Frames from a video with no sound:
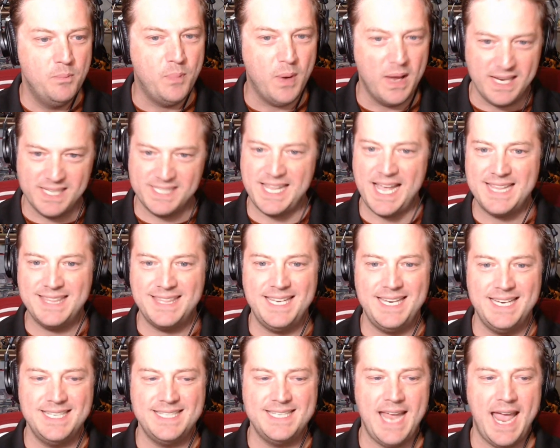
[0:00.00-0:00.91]
But is that
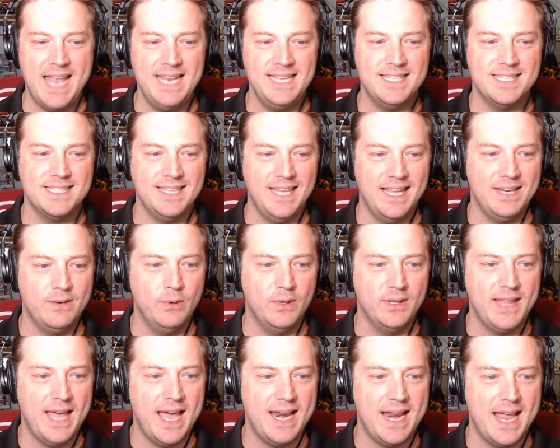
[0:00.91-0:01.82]
the intent? Like,
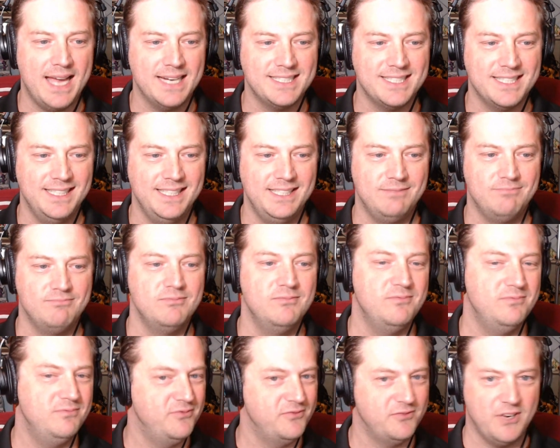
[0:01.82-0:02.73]
will that actually
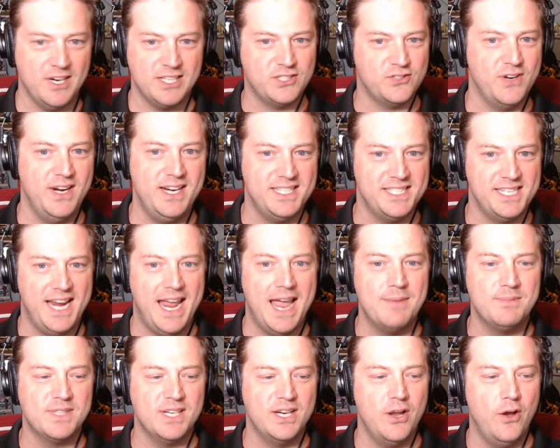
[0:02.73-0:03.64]
frustrate
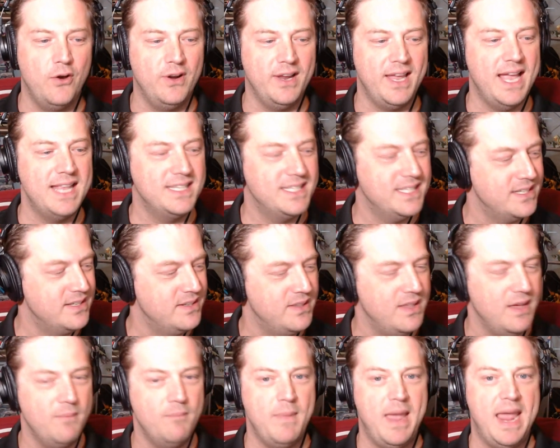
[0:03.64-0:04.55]
GMs and go
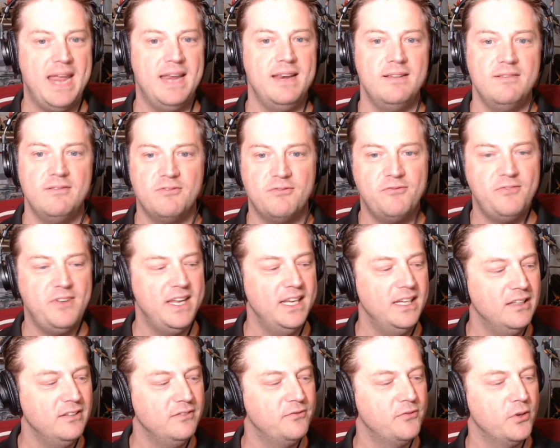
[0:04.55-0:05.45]
against the main
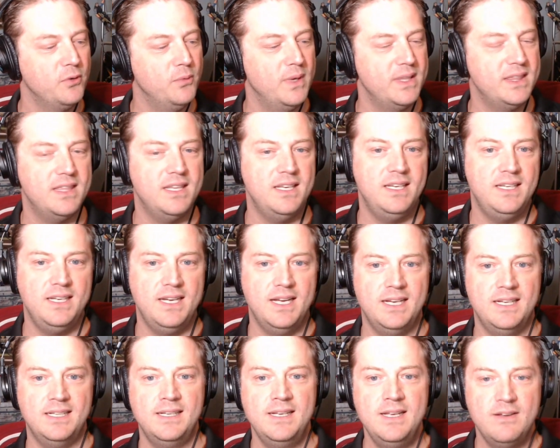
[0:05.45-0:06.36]
feel for what
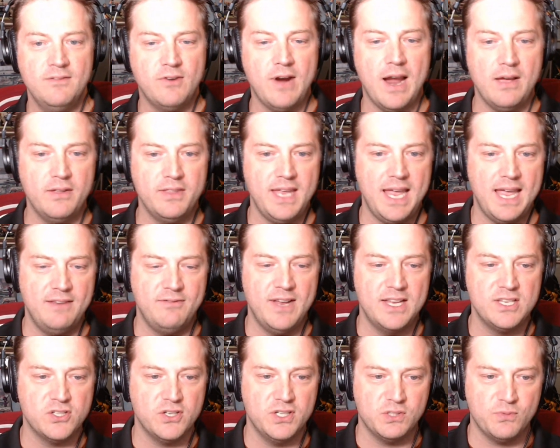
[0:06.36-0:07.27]
for how the
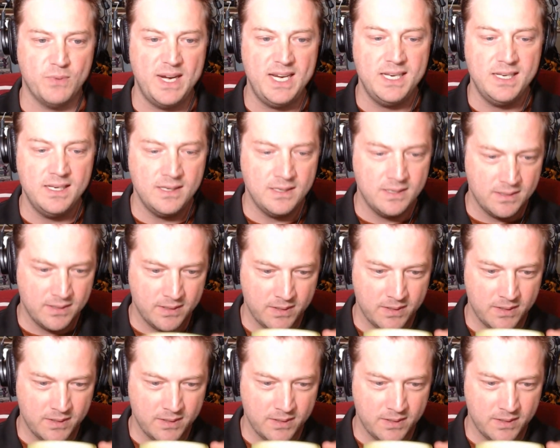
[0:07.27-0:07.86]
adventure is written?